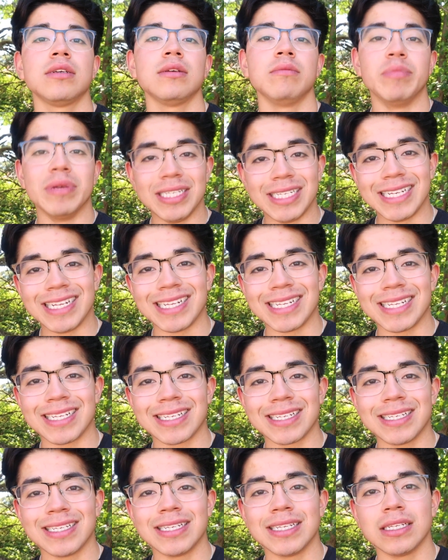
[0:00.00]
binge eating
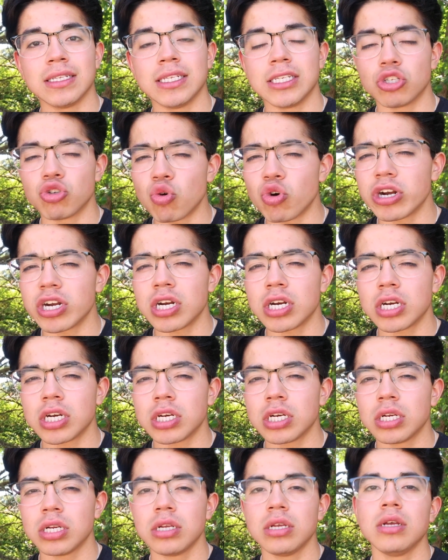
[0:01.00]
disorder.
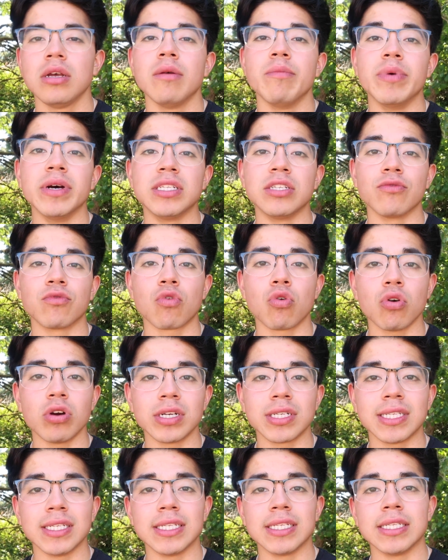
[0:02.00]
But of
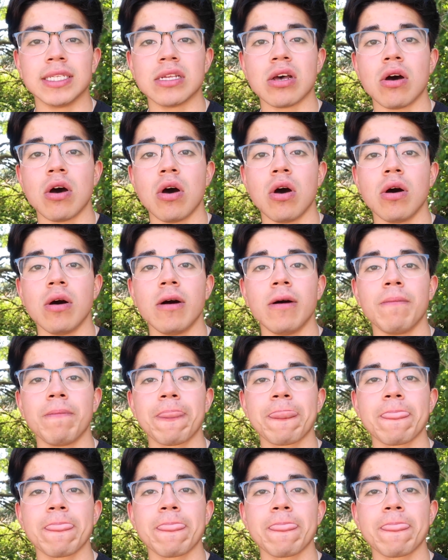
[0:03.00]
course, this is all